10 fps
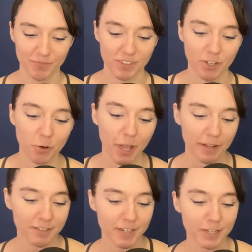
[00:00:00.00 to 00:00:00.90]

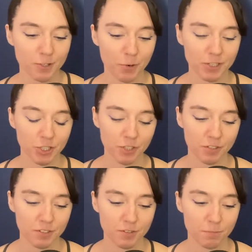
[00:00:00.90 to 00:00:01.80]
Okay, next
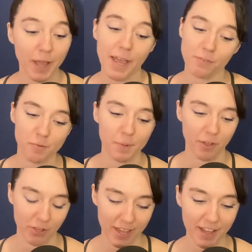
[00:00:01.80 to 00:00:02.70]
question by Evan
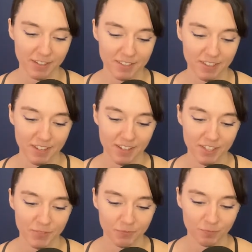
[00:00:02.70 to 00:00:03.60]
Bailey X.
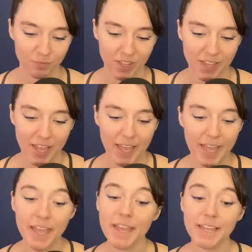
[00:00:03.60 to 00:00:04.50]

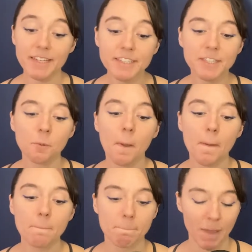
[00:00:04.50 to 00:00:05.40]
Is
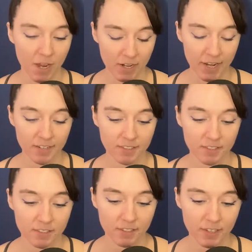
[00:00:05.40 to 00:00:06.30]

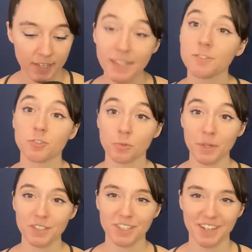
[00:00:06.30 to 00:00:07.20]
mayonnaise an
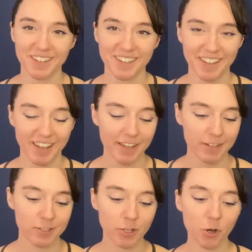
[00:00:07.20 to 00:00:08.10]
instrument?
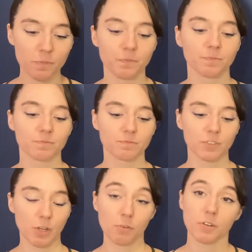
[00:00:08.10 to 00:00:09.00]
So
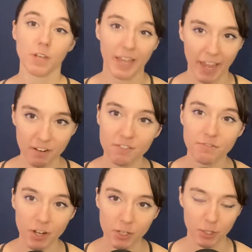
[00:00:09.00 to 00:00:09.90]
again,
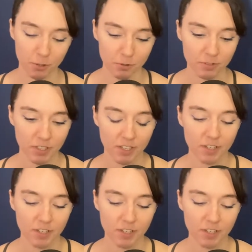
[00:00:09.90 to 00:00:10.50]
fuck you.